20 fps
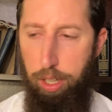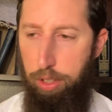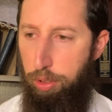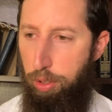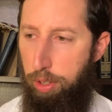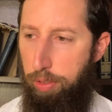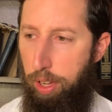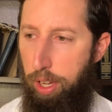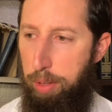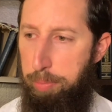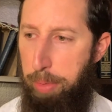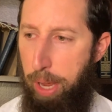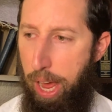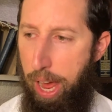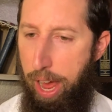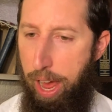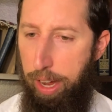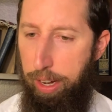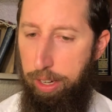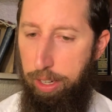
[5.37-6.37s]
and sort of
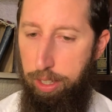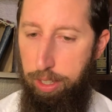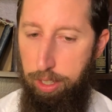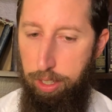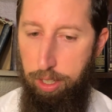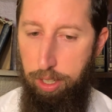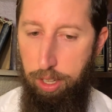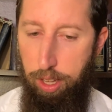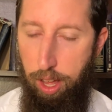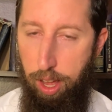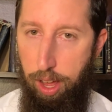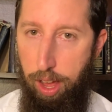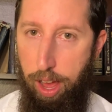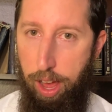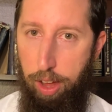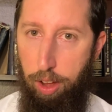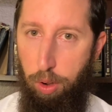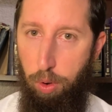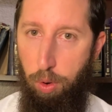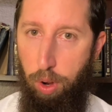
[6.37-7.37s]
unpack
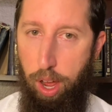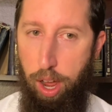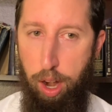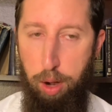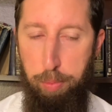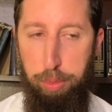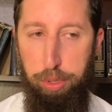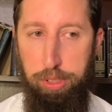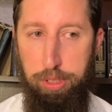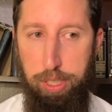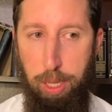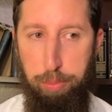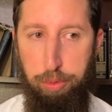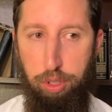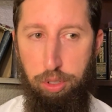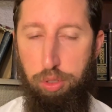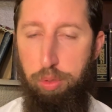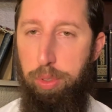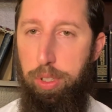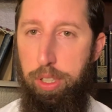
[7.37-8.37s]
how our
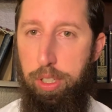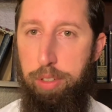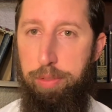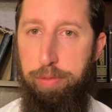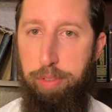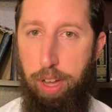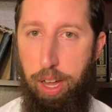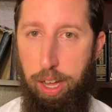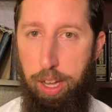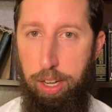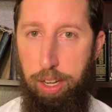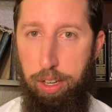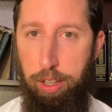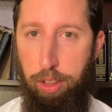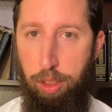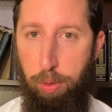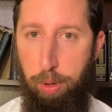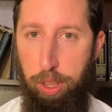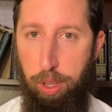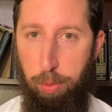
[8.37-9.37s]
perceptions really define
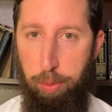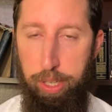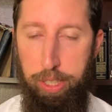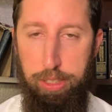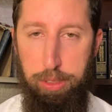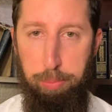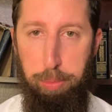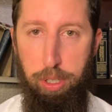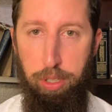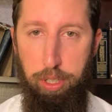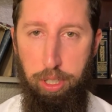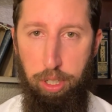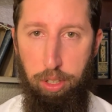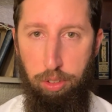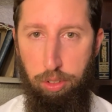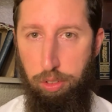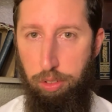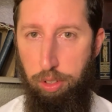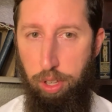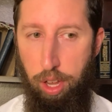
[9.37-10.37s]
the way that we
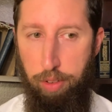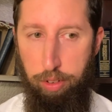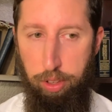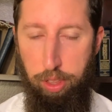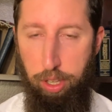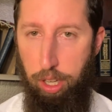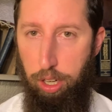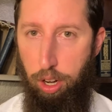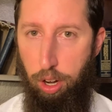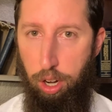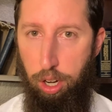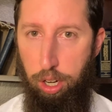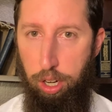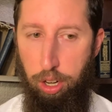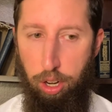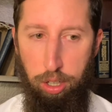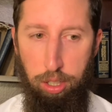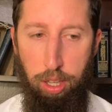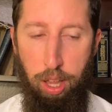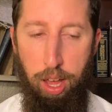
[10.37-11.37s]
experience everything in
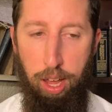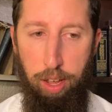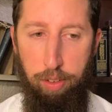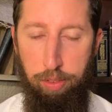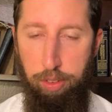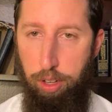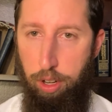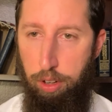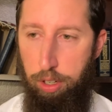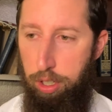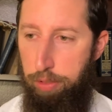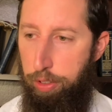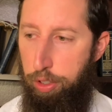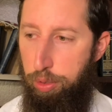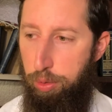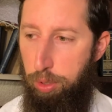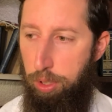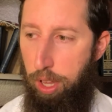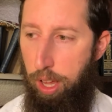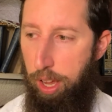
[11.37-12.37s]
our lives, in our
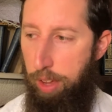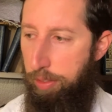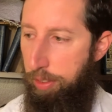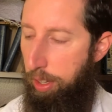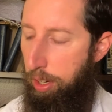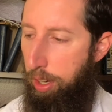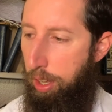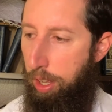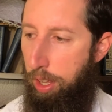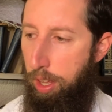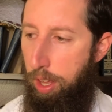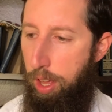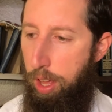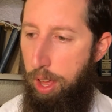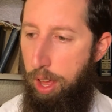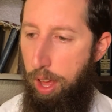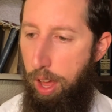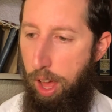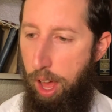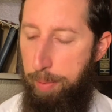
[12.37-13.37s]
individual lives. And
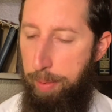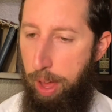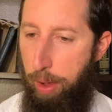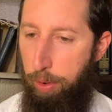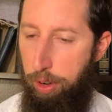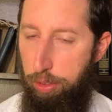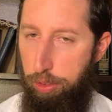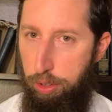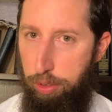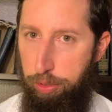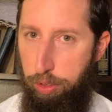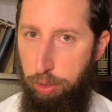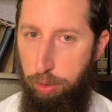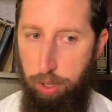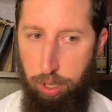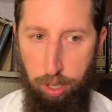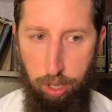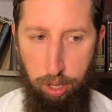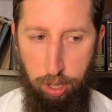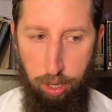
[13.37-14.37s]
I want to sort of do
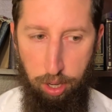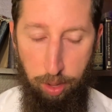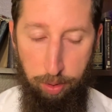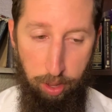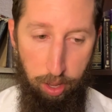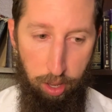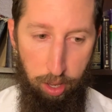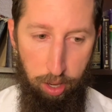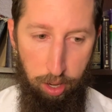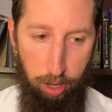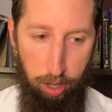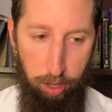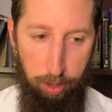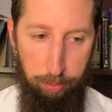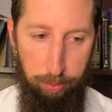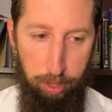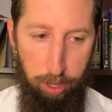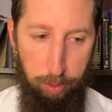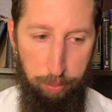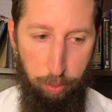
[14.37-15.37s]
it in
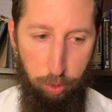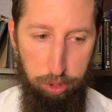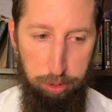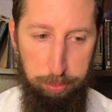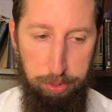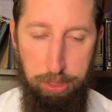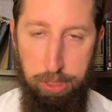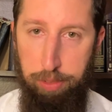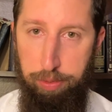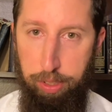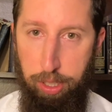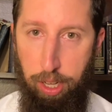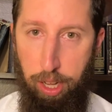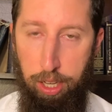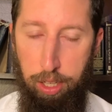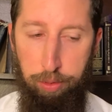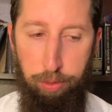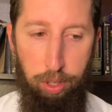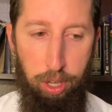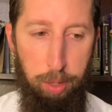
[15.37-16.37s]
a more specific
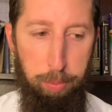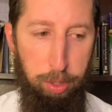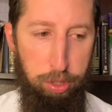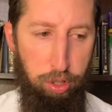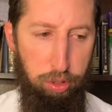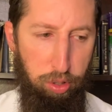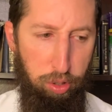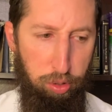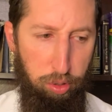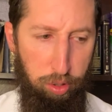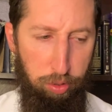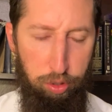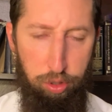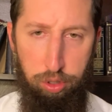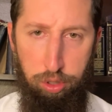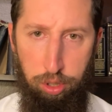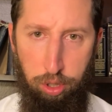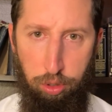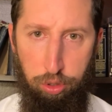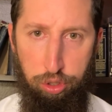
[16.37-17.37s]
kind of way, but just to sort of,
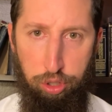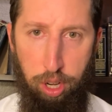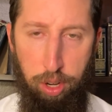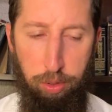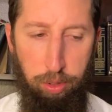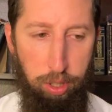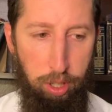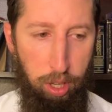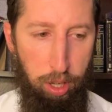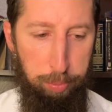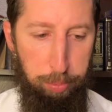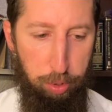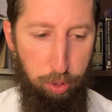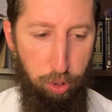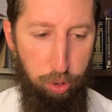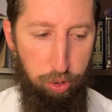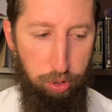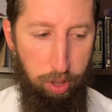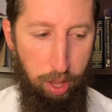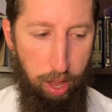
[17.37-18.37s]
you know, generally
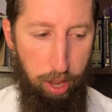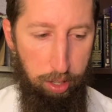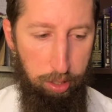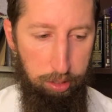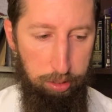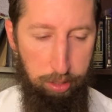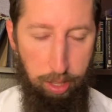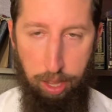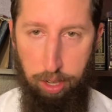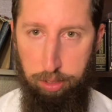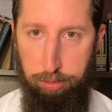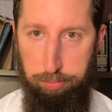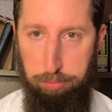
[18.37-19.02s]
approach that